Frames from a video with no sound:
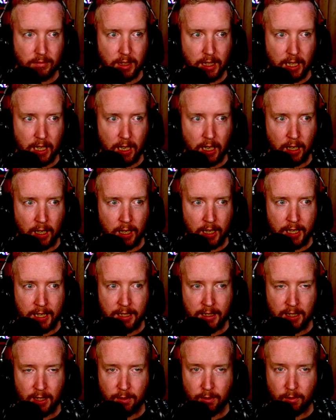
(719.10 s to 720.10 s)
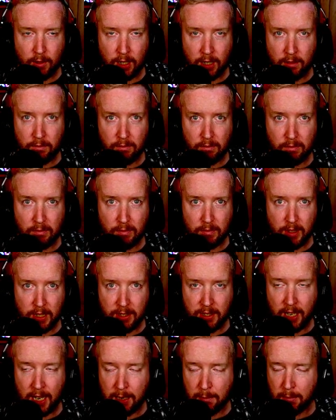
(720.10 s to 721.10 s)
uh, uh, the
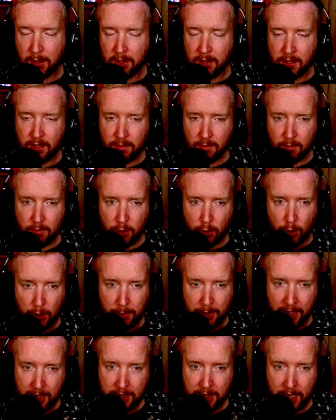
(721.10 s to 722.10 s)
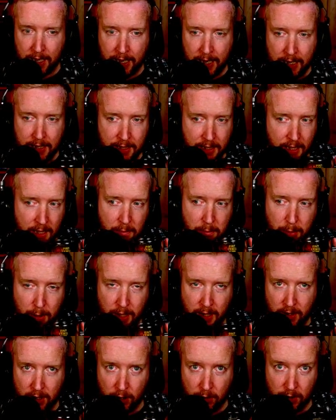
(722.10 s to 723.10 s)
same as streaming in 1080, but
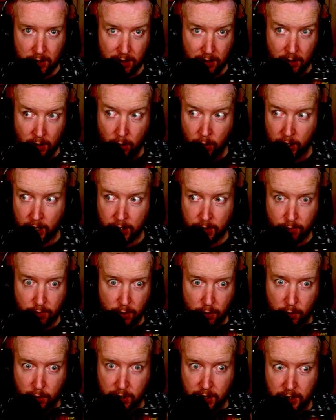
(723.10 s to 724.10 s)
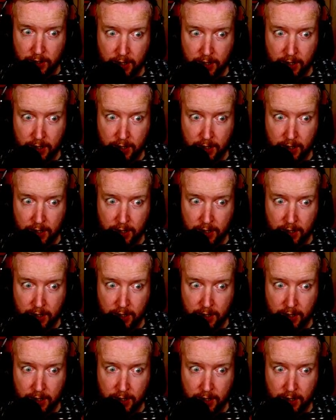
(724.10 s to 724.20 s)
it uses a lot less resources